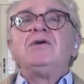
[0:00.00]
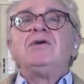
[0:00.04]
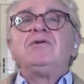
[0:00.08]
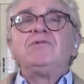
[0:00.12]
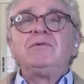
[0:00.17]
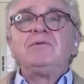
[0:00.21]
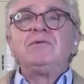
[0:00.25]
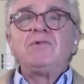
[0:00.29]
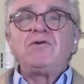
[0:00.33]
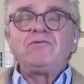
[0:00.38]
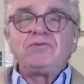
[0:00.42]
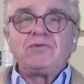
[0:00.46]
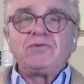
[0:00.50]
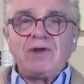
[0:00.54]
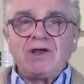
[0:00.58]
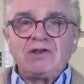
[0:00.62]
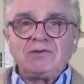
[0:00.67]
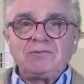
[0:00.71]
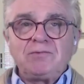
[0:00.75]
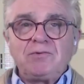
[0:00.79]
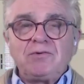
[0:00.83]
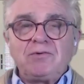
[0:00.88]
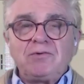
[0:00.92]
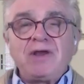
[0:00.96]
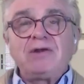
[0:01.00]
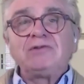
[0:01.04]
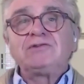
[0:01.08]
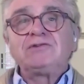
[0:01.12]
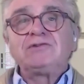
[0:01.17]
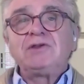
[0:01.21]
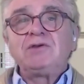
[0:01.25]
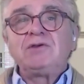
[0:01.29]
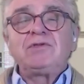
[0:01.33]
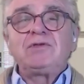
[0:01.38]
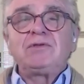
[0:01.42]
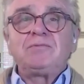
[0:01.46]
Remove the respirator and
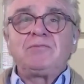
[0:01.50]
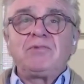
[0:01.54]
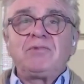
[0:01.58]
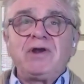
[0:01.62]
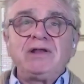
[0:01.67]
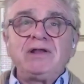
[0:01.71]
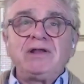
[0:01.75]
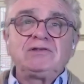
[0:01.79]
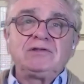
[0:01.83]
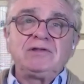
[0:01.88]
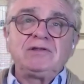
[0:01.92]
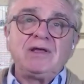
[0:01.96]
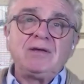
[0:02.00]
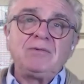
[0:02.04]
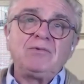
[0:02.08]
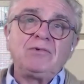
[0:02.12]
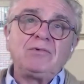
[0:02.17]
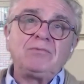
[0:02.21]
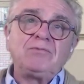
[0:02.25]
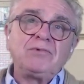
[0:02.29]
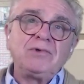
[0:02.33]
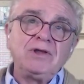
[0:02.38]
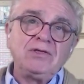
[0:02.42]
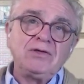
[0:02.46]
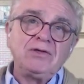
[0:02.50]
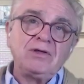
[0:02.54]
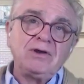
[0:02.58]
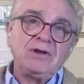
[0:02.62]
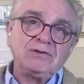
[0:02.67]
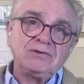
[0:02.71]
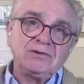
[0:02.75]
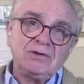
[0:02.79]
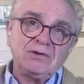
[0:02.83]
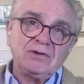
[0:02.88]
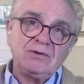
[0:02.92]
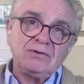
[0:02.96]
see whether the brain stem will breathe on
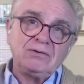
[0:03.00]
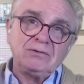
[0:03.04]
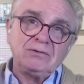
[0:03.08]
its own.